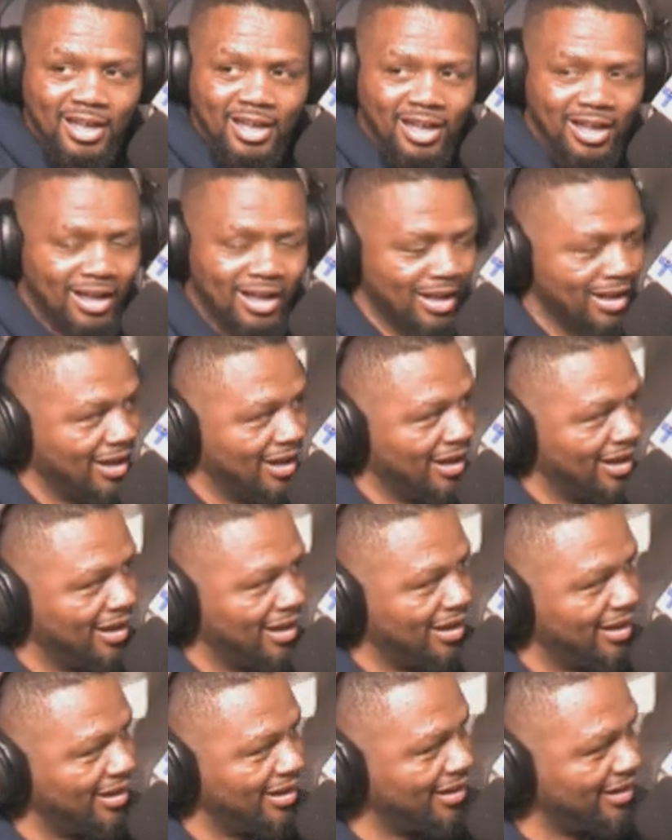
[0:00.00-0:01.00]
Dad.
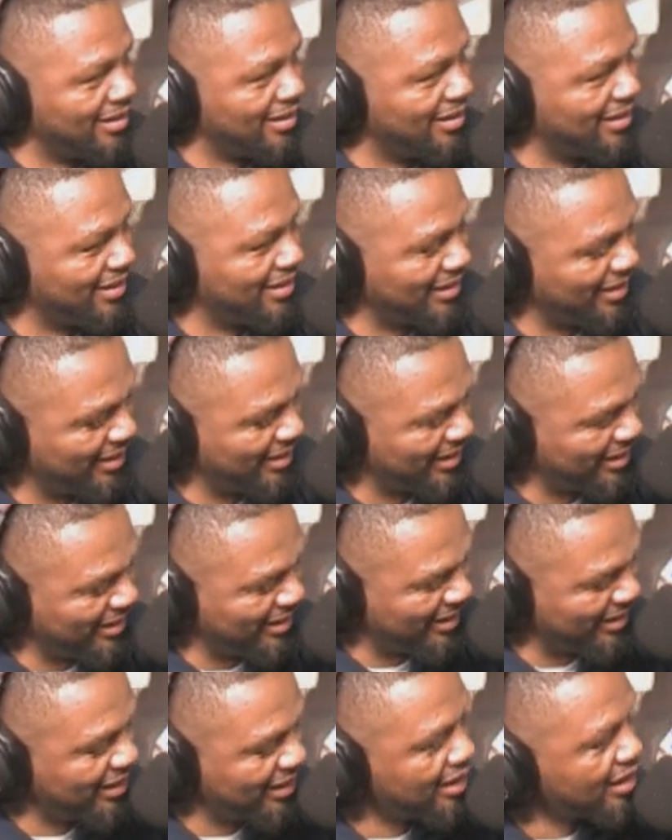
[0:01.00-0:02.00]
Hey.
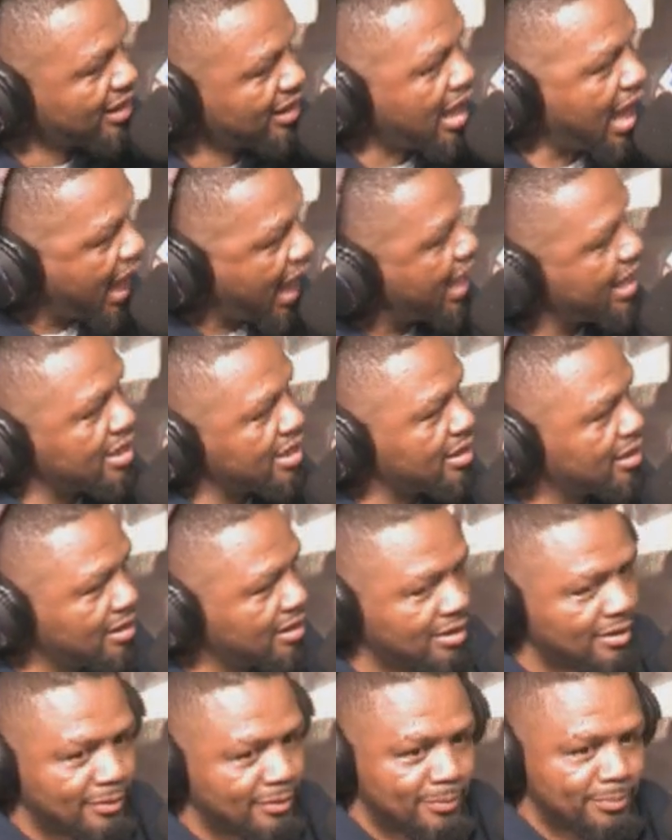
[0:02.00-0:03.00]
I like
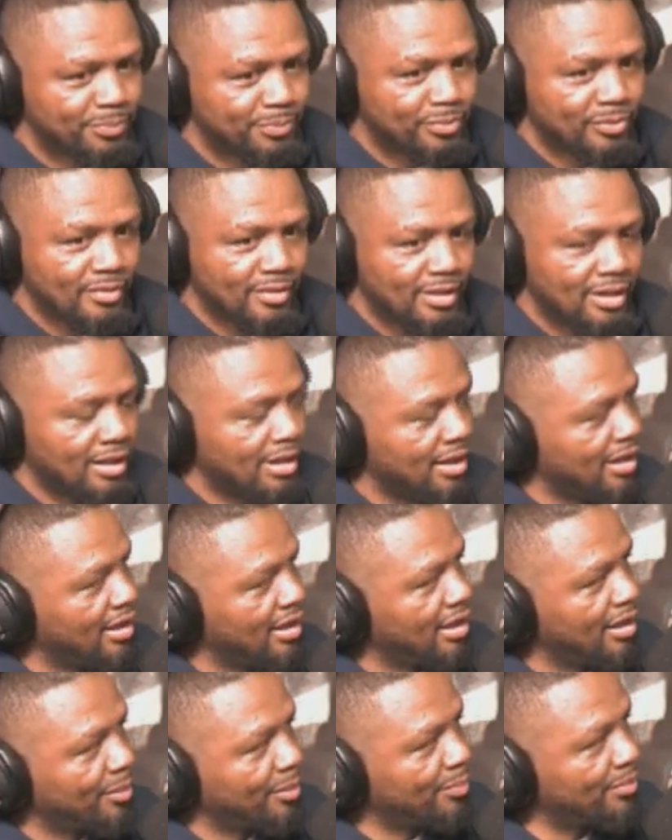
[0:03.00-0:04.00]
Nate, man. I'm a fan,
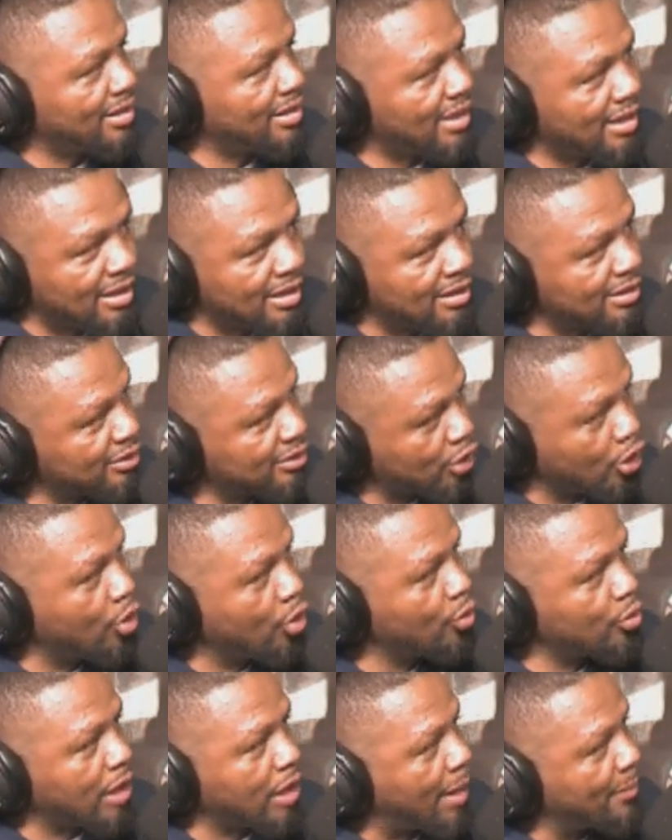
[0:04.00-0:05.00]
but not that much.
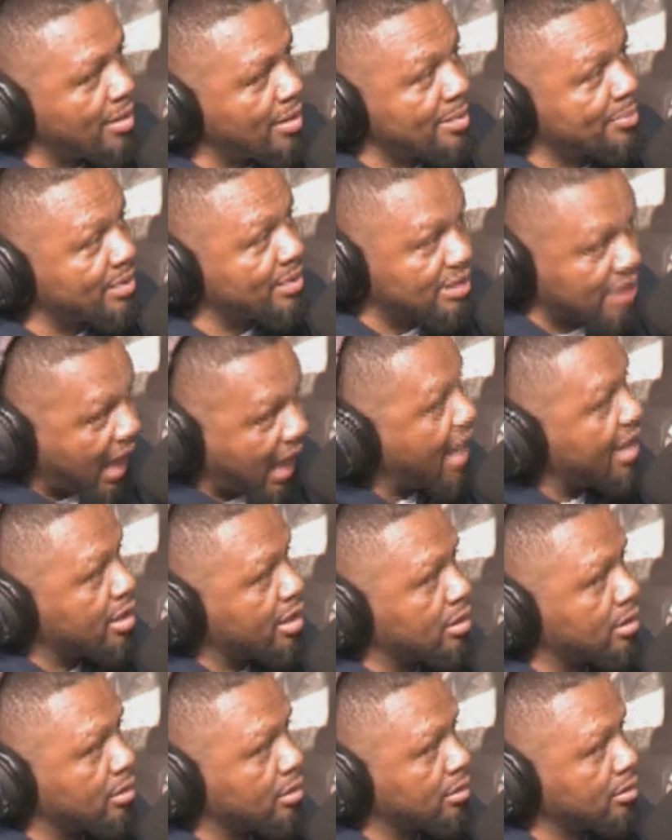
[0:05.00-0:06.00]
Dude, I mean, but hey,
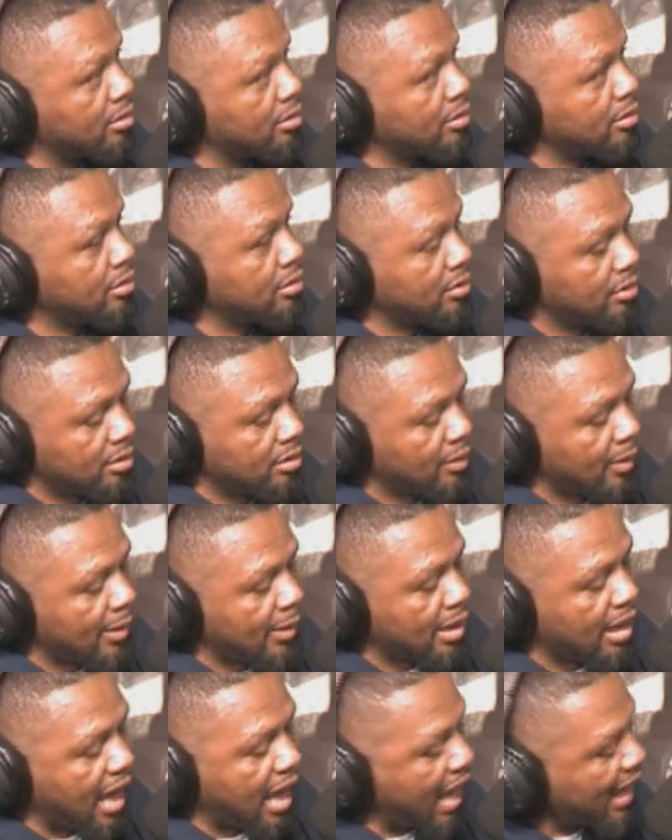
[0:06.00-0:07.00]

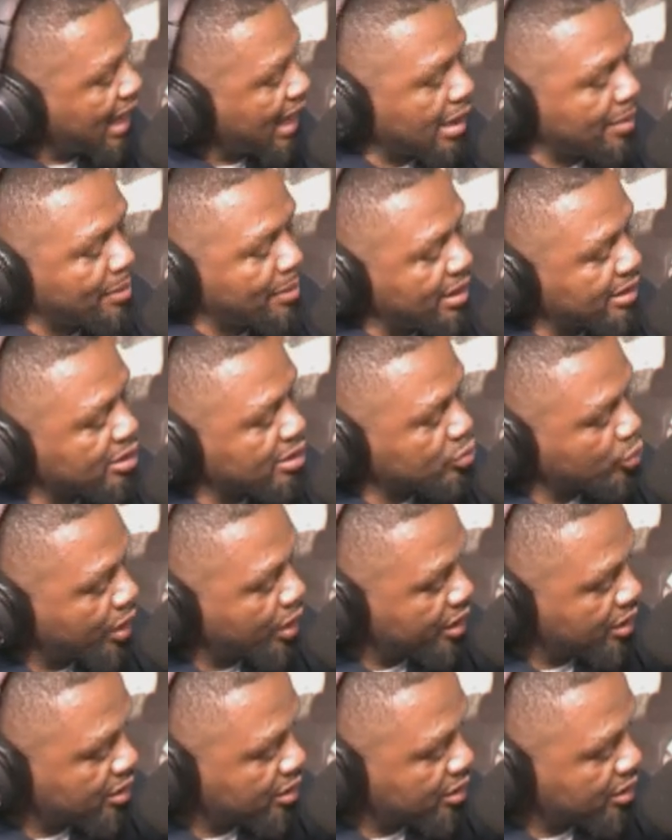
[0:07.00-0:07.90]
I got to make this weight.